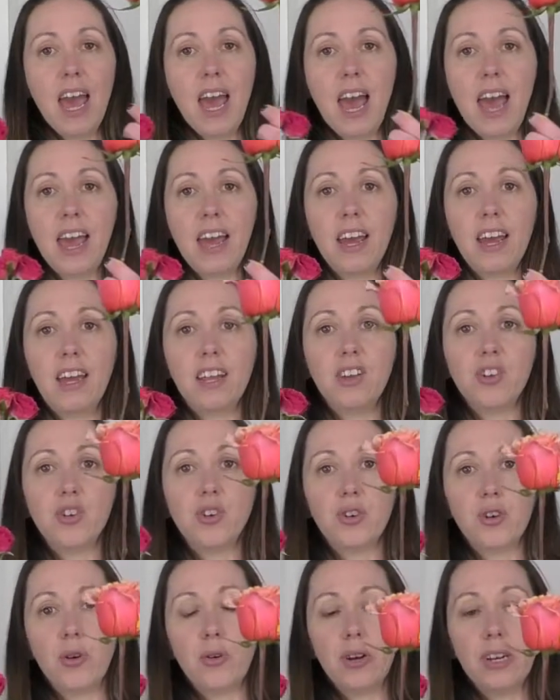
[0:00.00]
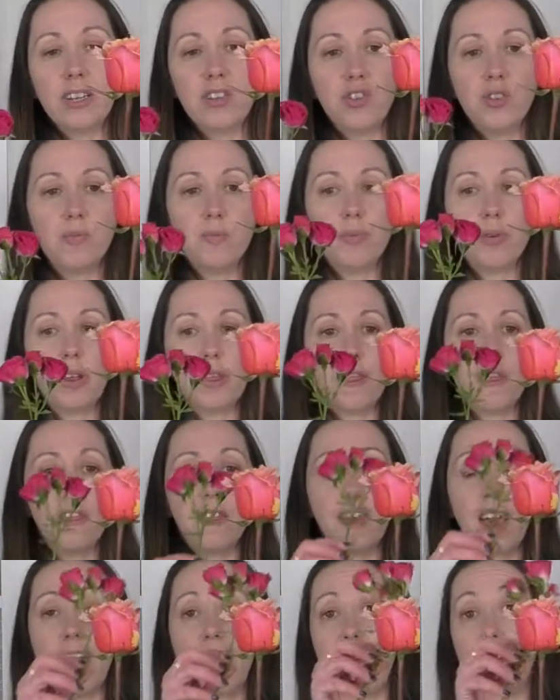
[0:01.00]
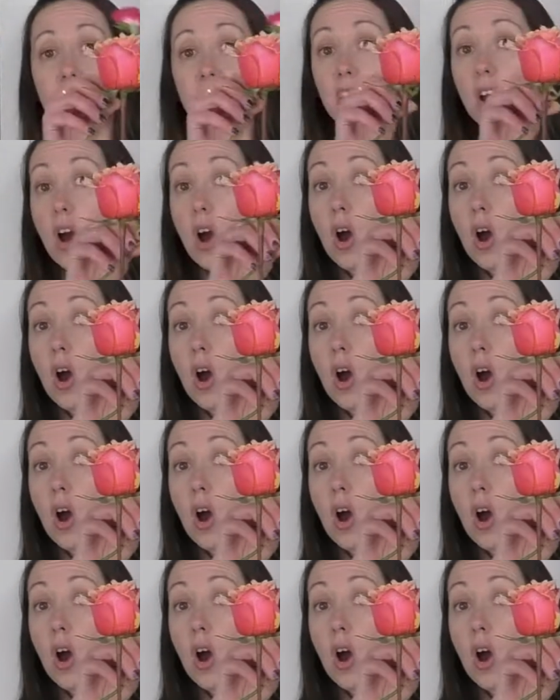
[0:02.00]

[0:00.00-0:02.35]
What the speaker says: and you're going to put that